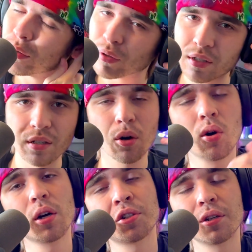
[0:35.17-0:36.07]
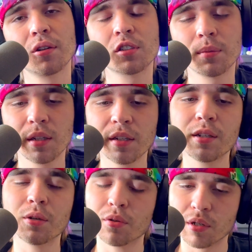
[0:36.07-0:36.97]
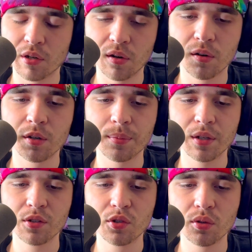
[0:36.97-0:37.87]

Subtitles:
was Origin ultimately using Kurumi